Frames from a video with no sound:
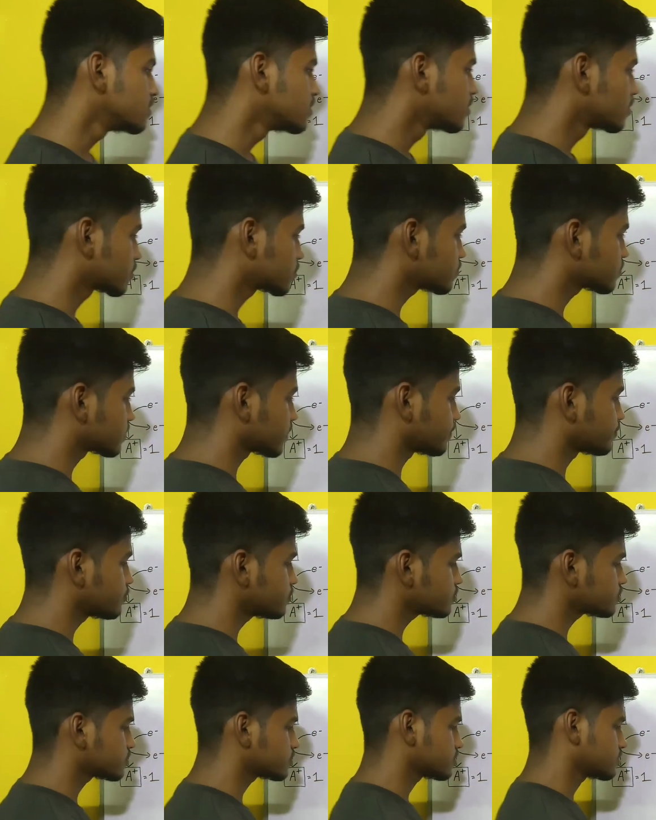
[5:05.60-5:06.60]
So
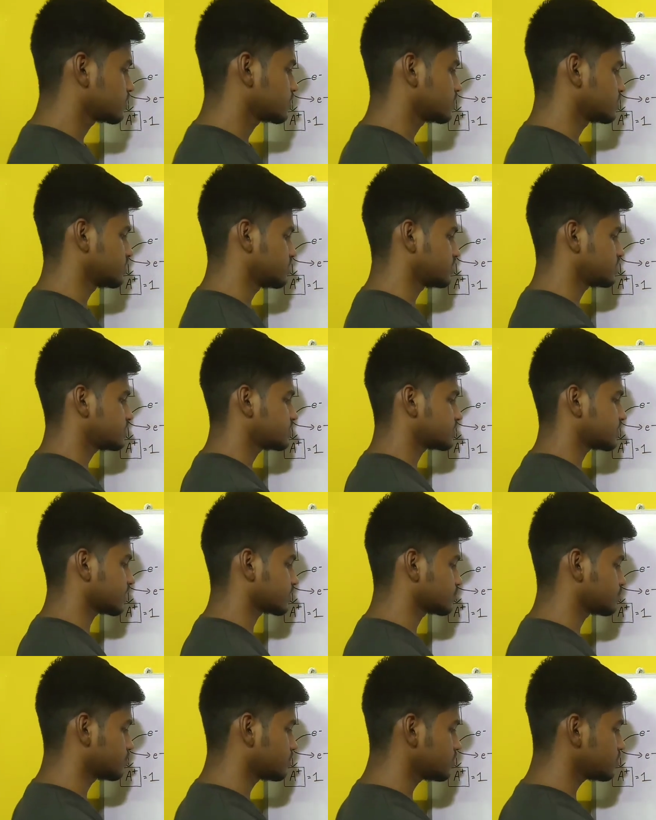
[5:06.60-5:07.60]
suppose this is
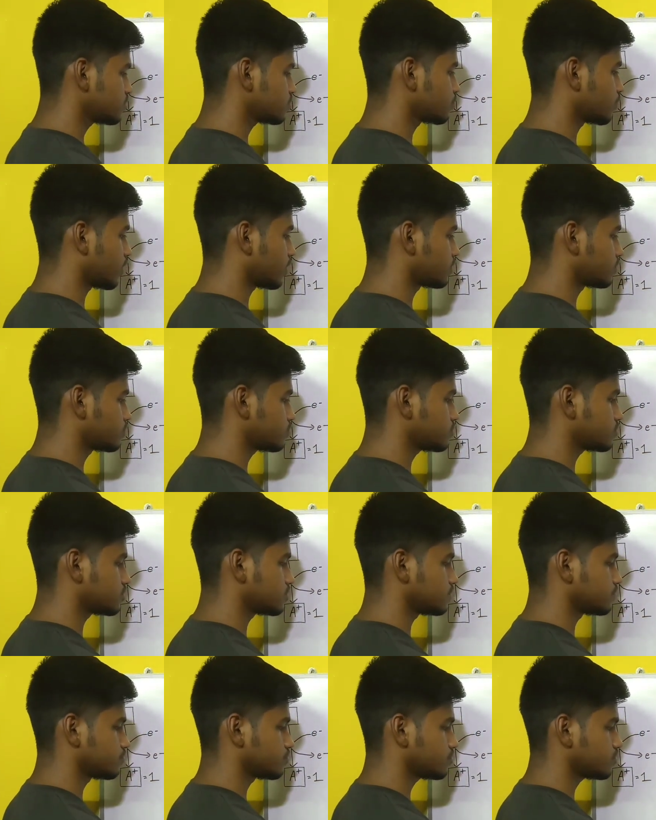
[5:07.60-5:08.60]
actually 1, 2,
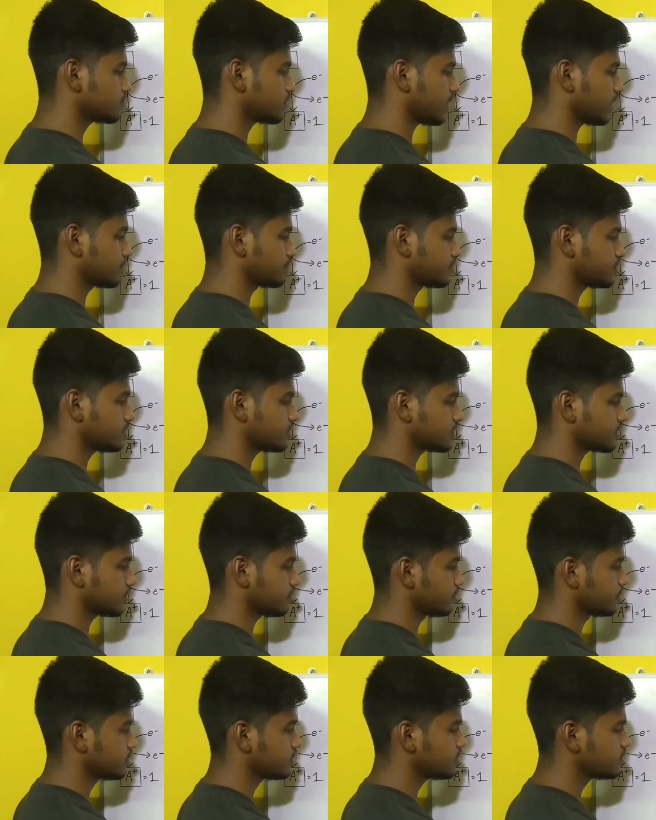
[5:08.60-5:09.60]
3, 4, 5, 6,
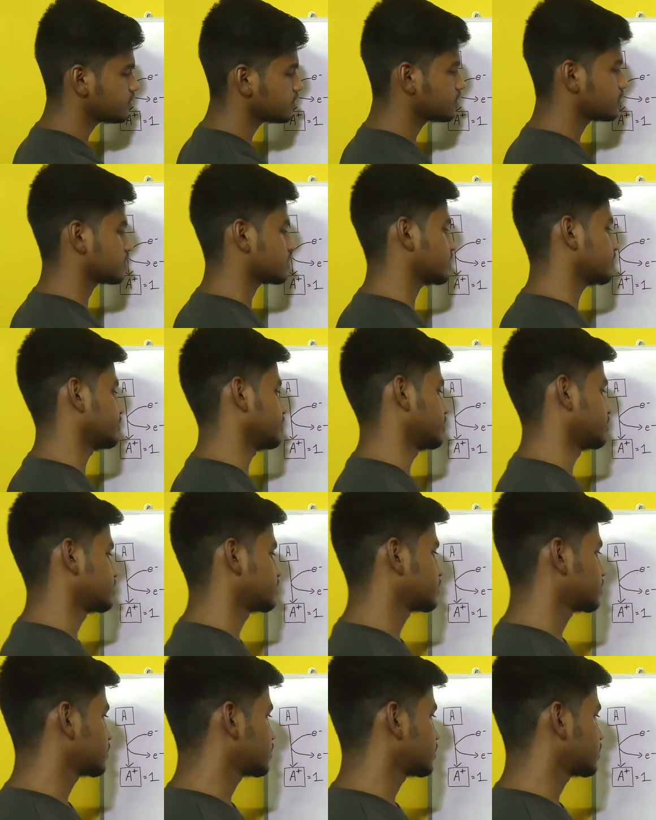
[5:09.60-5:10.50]
7, 7,